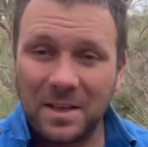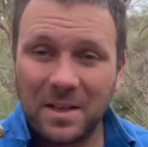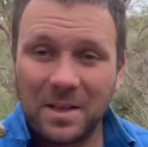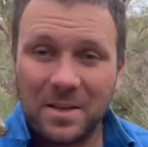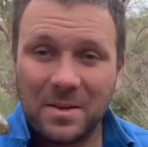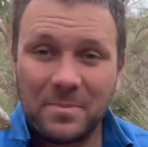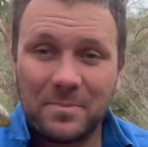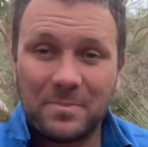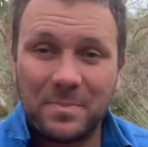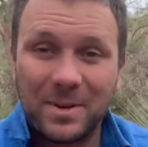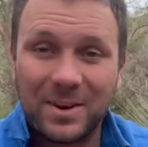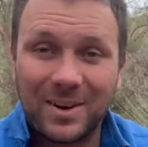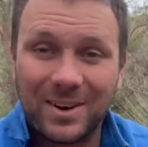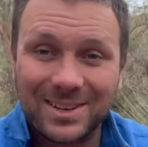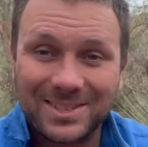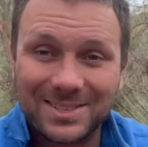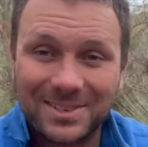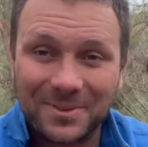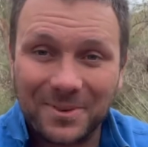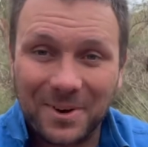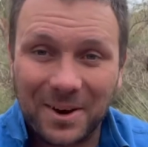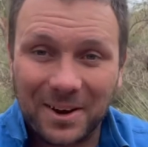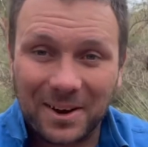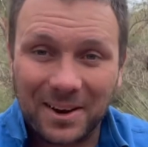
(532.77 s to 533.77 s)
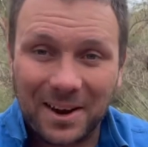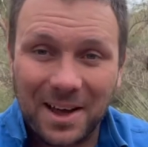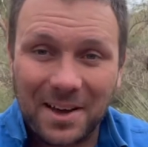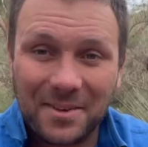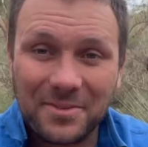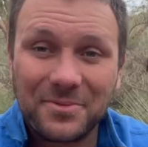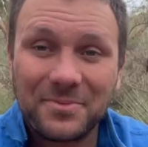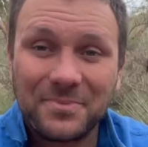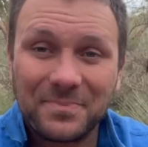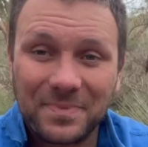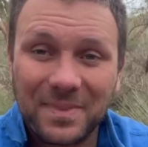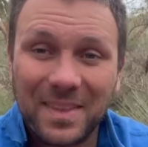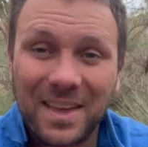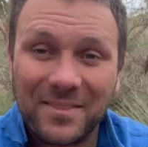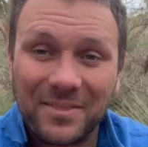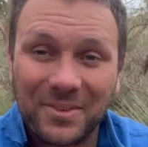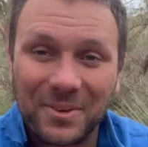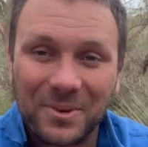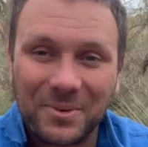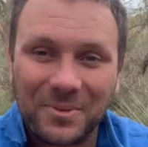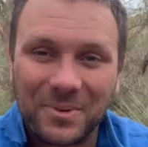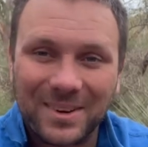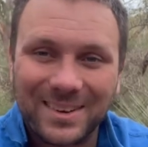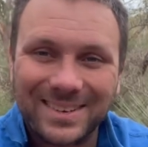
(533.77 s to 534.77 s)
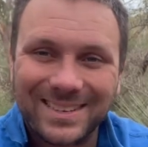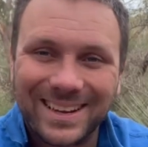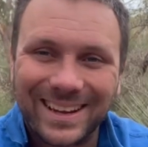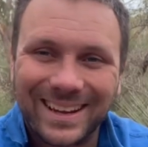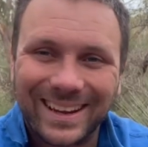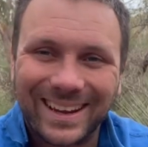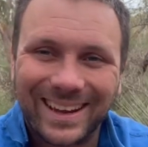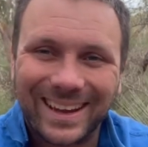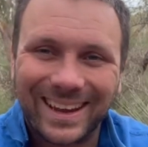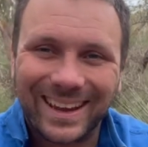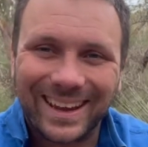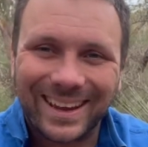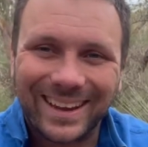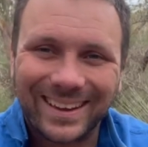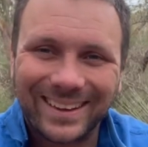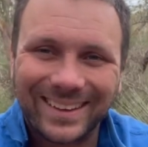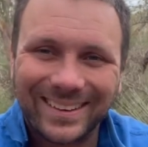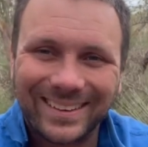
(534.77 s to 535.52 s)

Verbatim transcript: Be nice to wildlife. Have a good one. Take care.